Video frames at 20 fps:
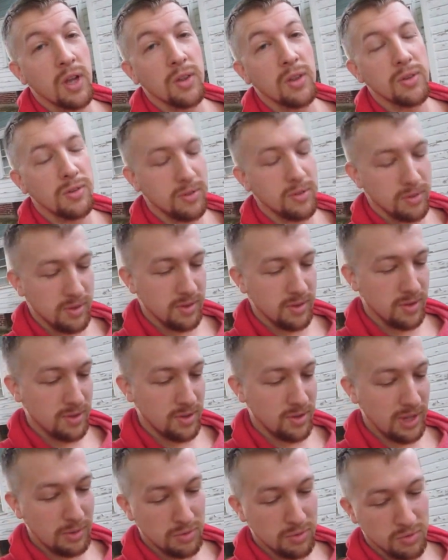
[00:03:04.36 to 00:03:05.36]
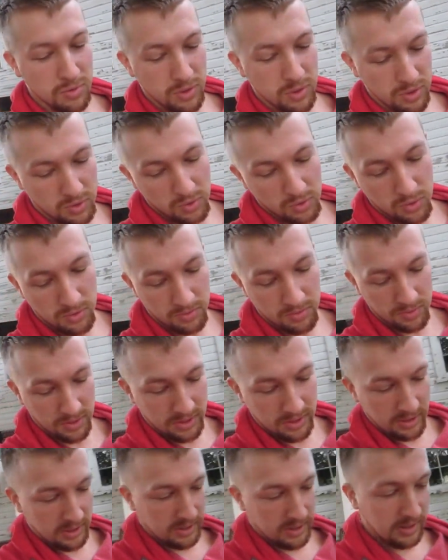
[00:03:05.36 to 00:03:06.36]
color. So that was really cool,
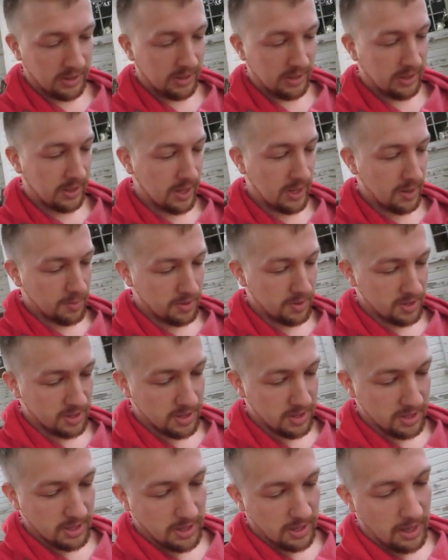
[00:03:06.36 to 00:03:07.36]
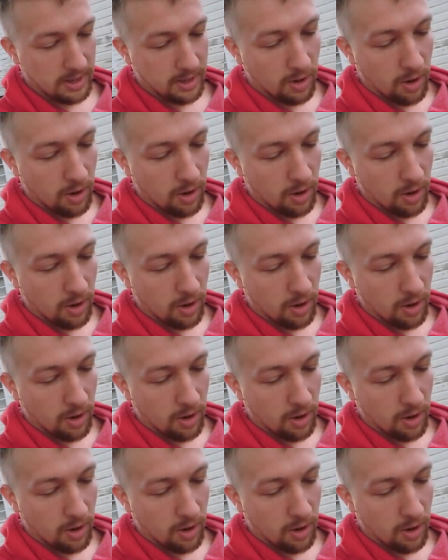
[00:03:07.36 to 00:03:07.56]
just to see that.